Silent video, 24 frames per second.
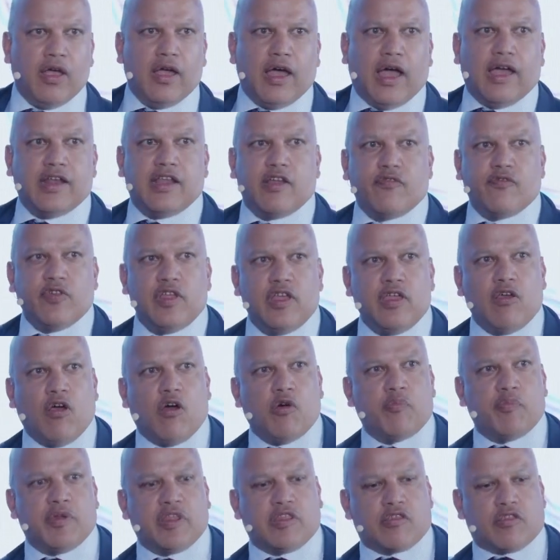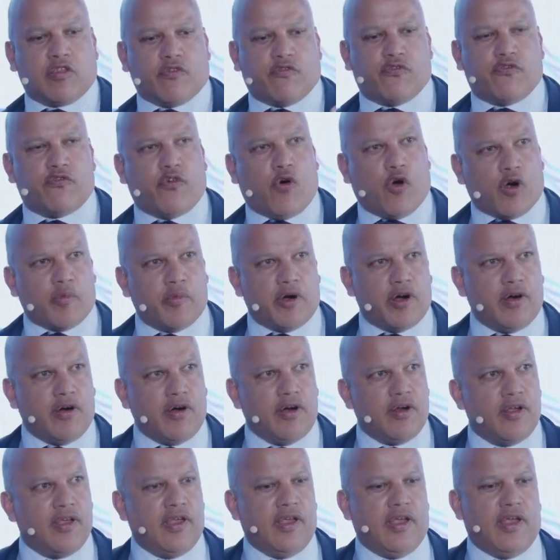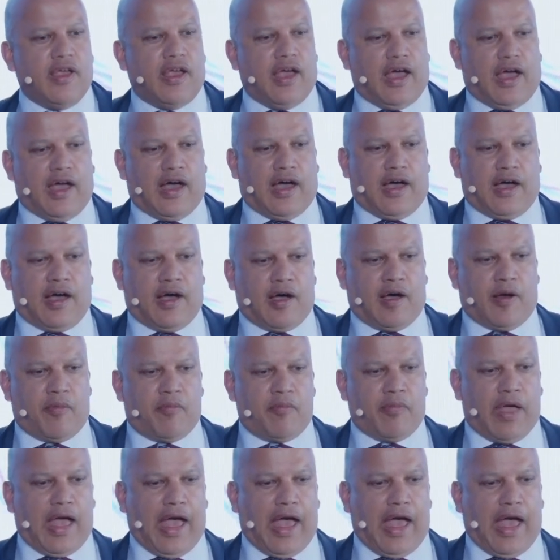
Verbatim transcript: I definitely hope it's the former, um,